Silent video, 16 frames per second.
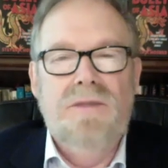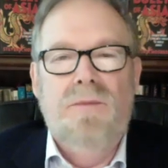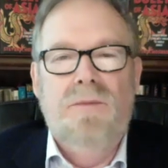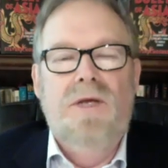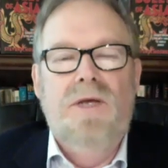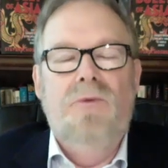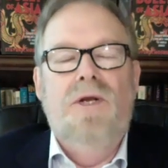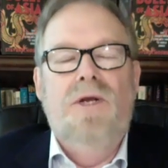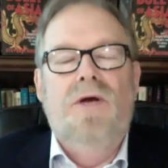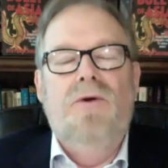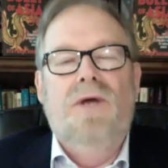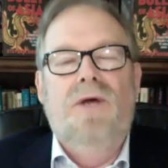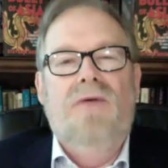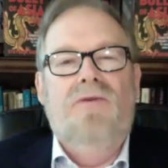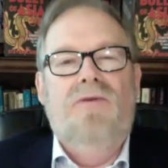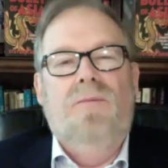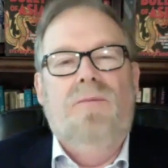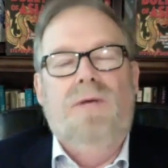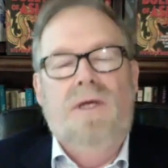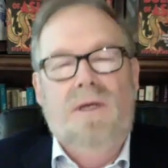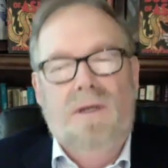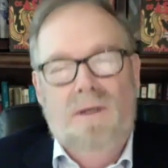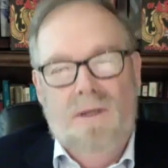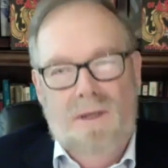mean we don't have to
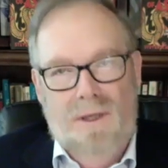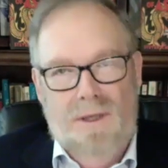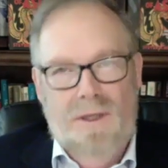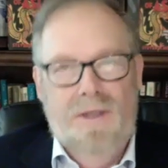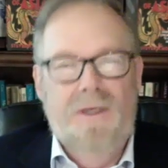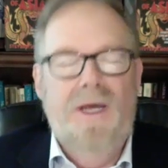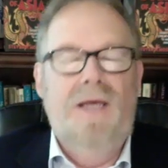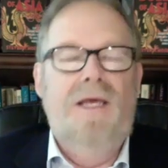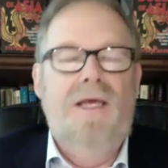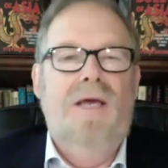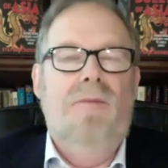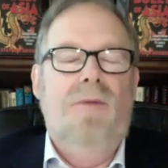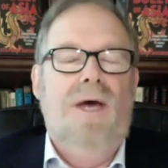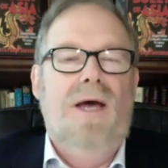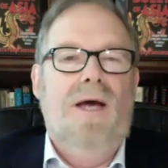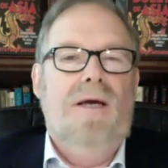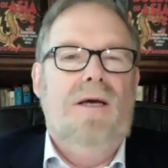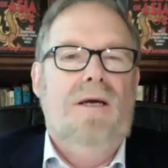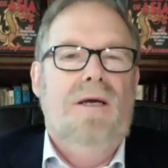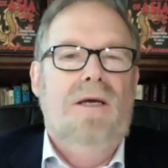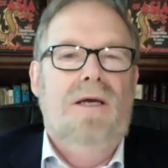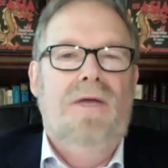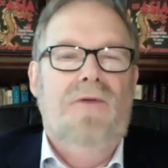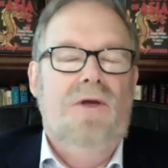be taking back
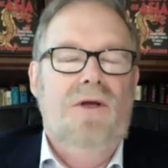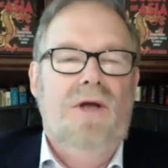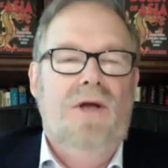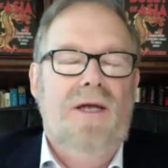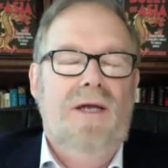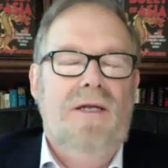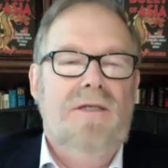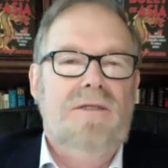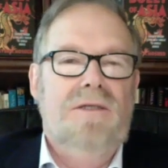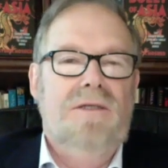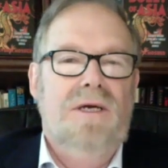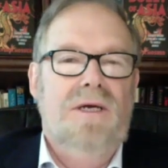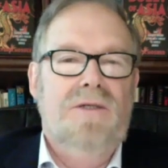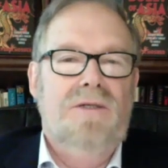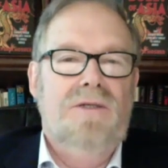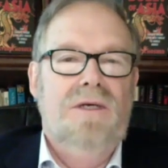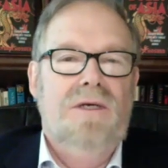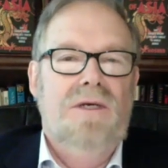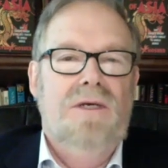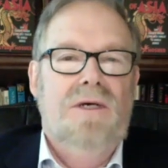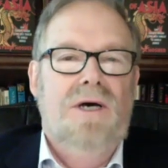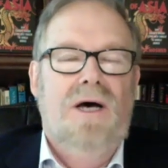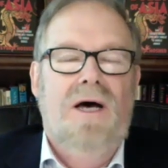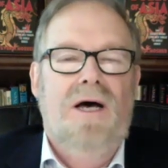in the United States
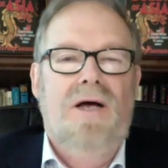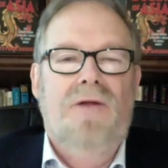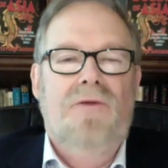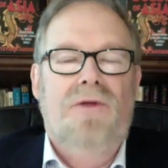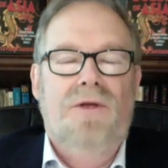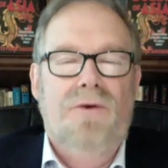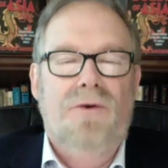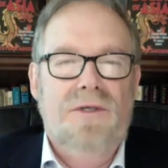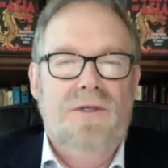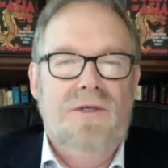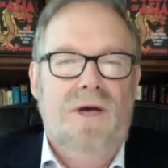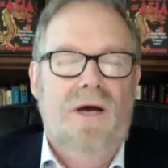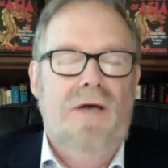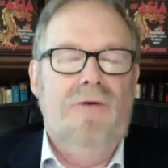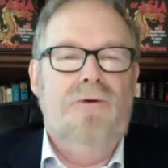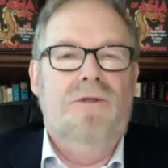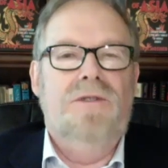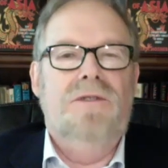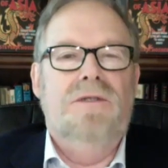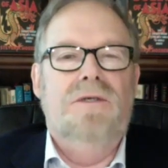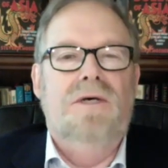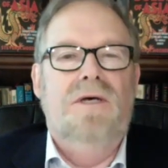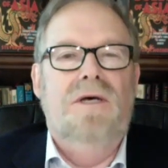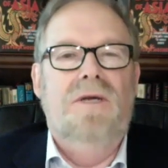the U.S. Congress
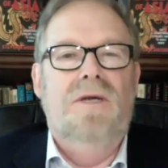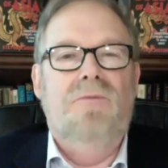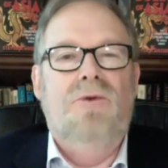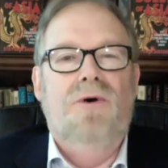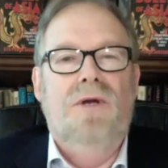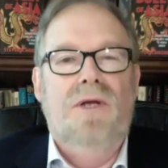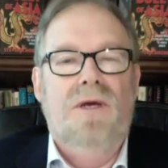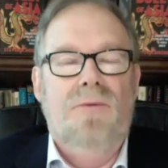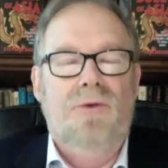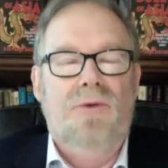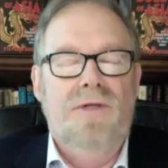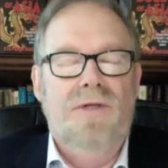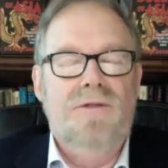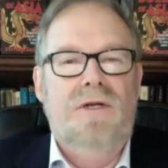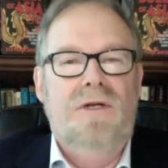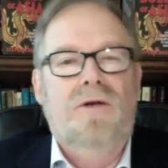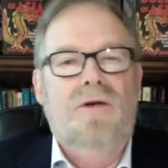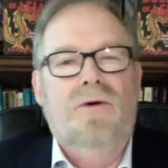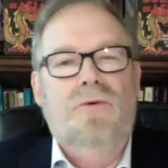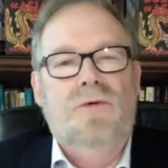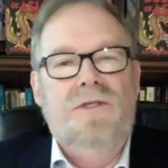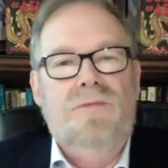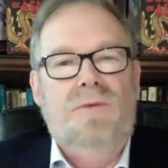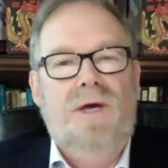and putting a president who
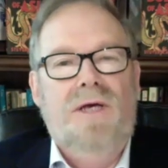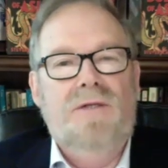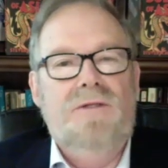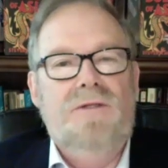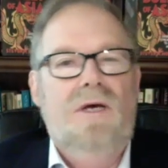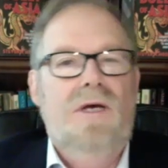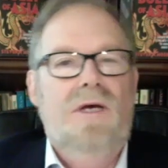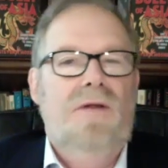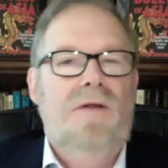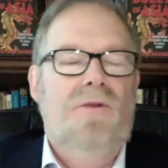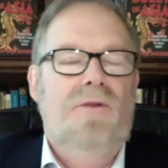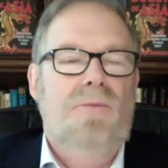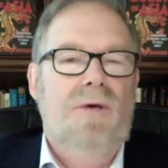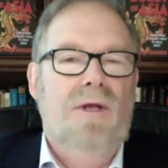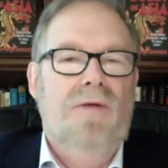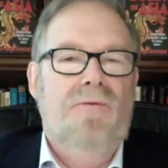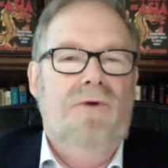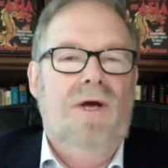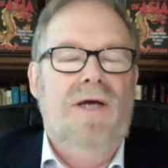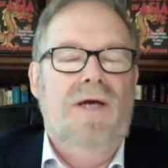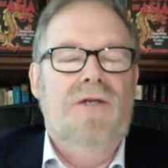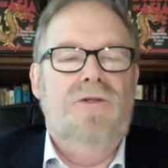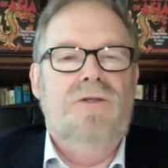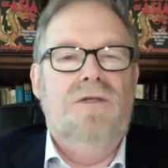respects the Bill of
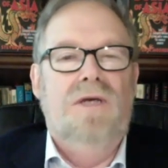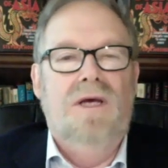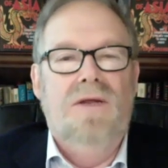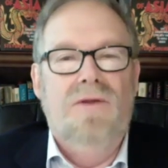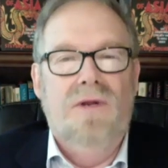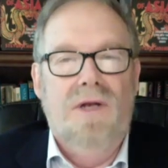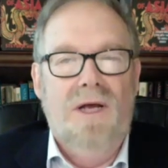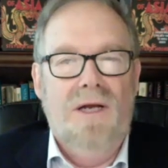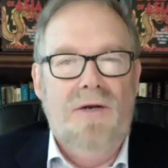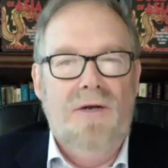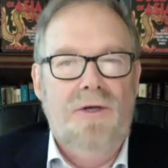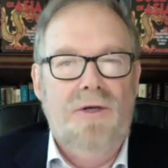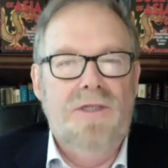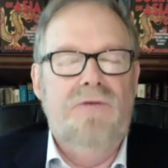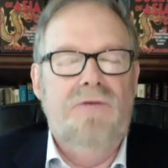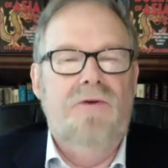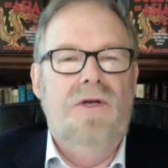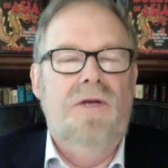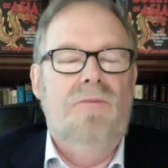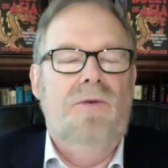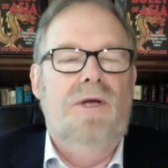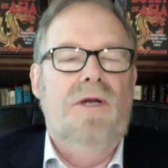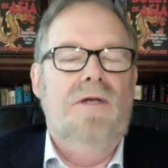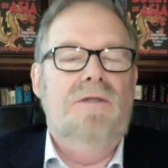Rights and the Declaration of
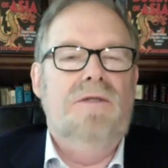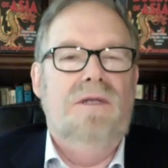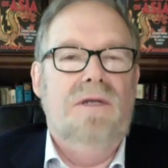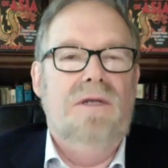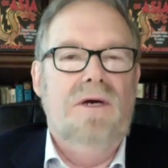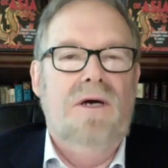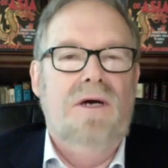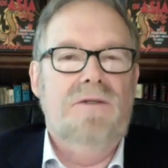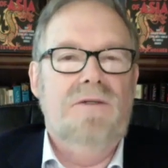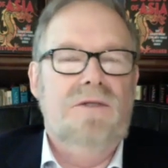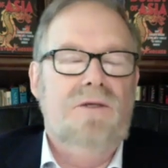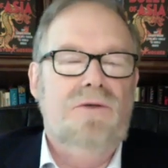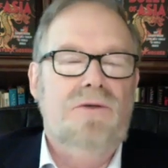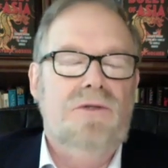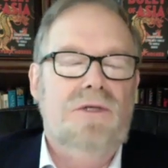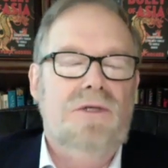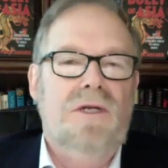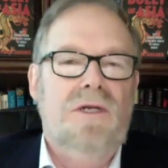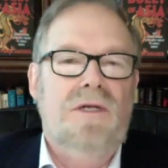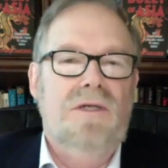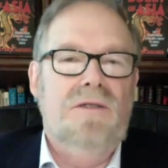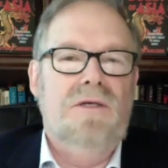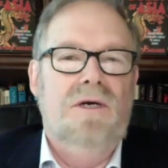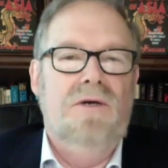Independence and the Constitution in
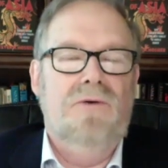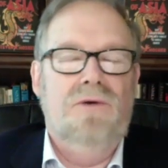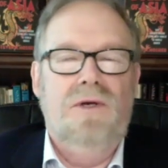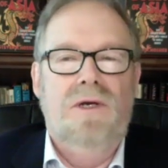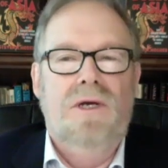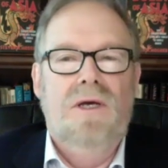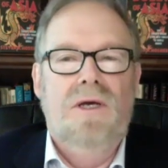this country.